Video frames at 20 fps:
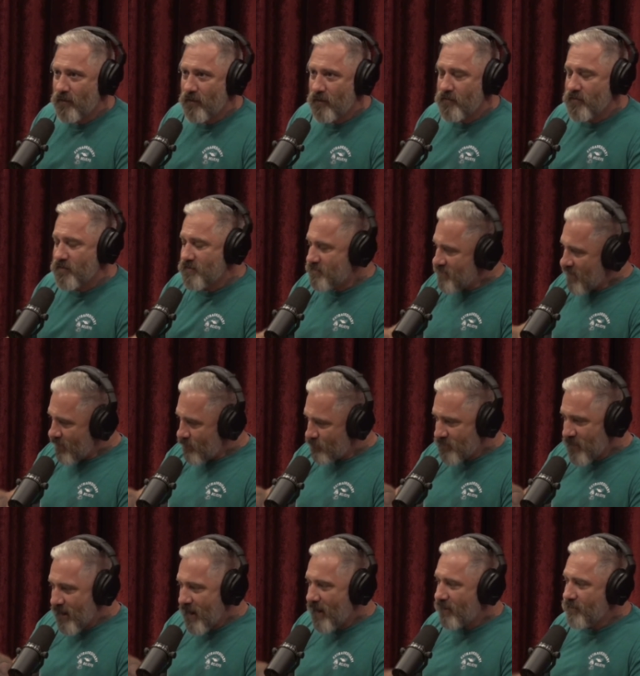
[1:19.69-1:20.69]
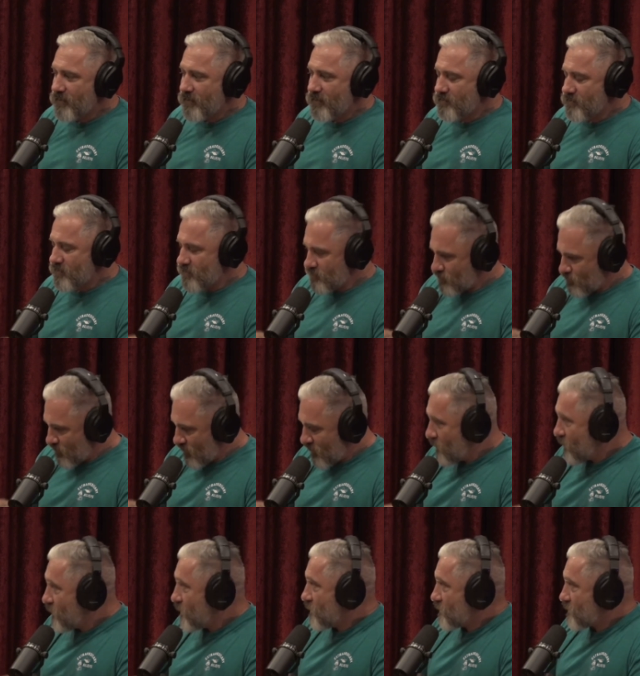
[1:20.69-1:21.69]
The same tactics that's been
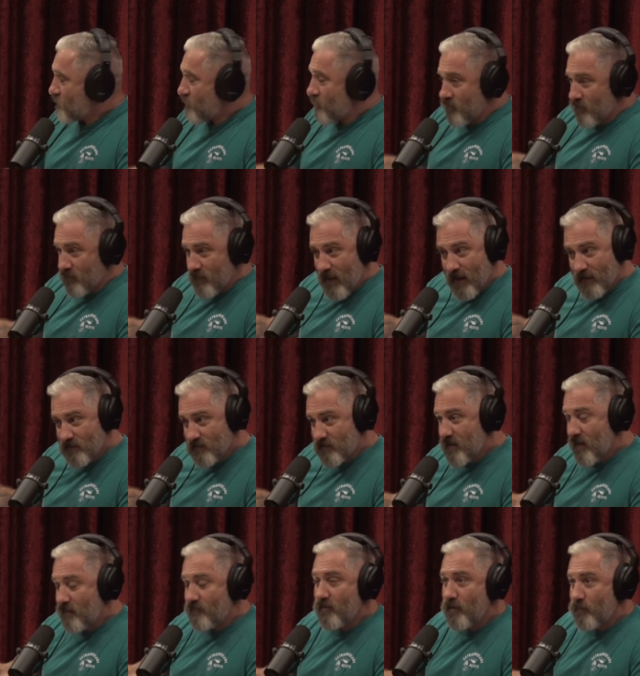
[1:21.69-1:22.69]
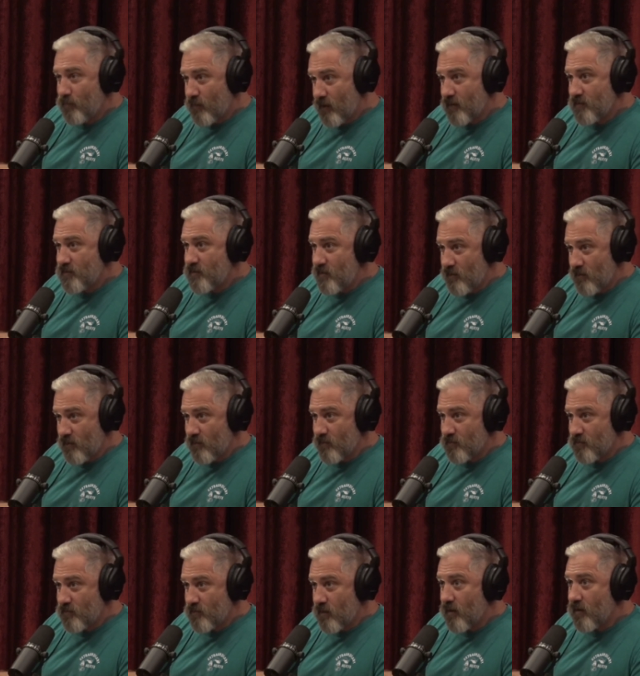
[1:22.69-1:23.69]
used for the last 70 plus
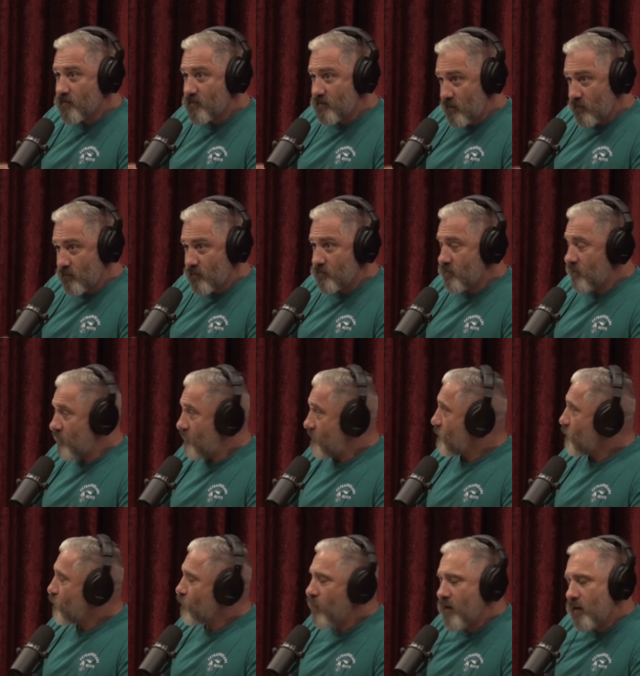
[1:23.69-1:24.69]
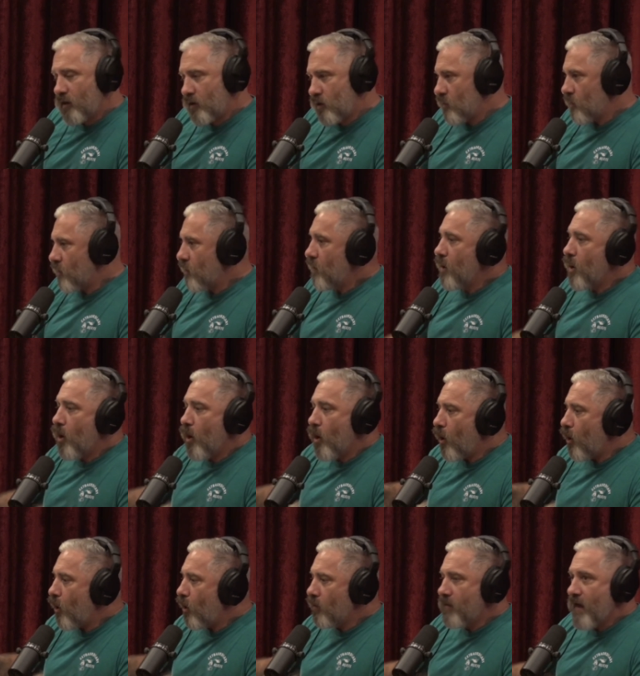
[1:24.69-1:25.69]
years on ridicule. secrecy, ridicule,
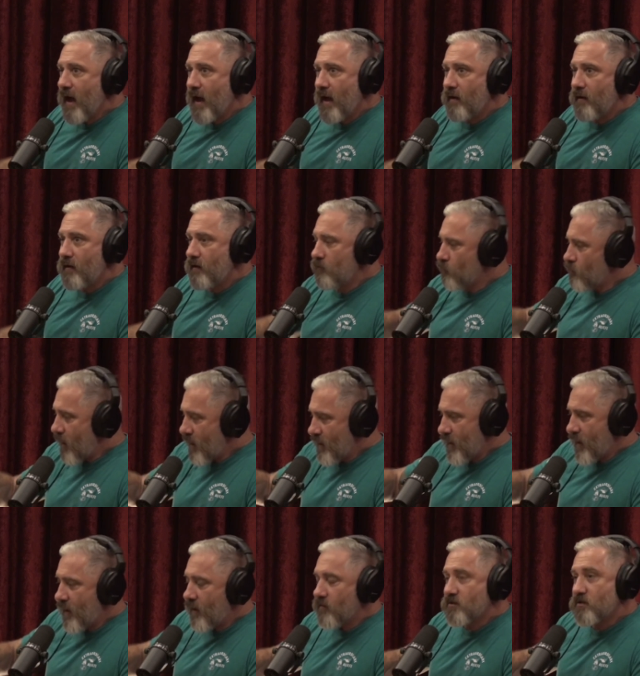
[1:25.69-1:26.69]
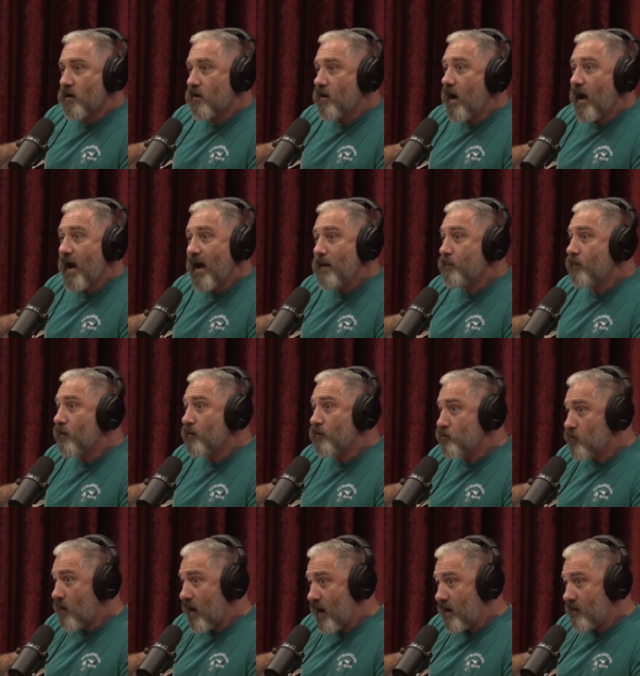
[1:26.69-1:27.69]
all that right now is on
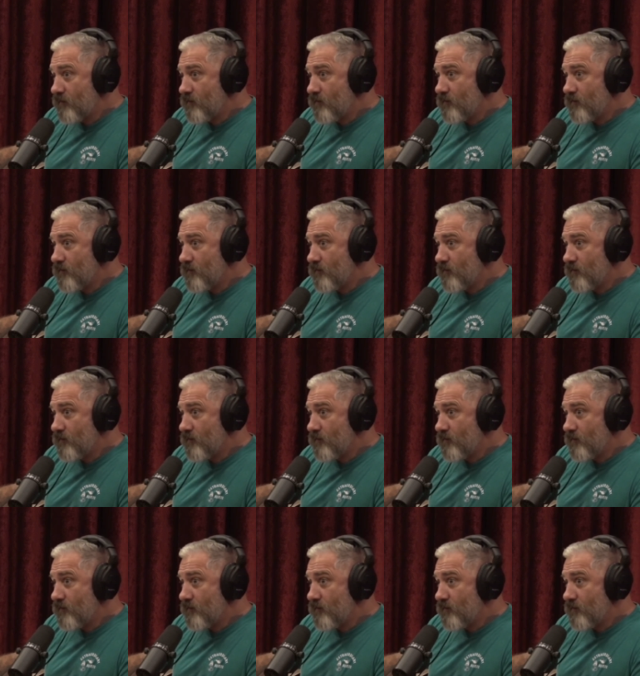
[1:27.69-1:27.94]
hyperdrive.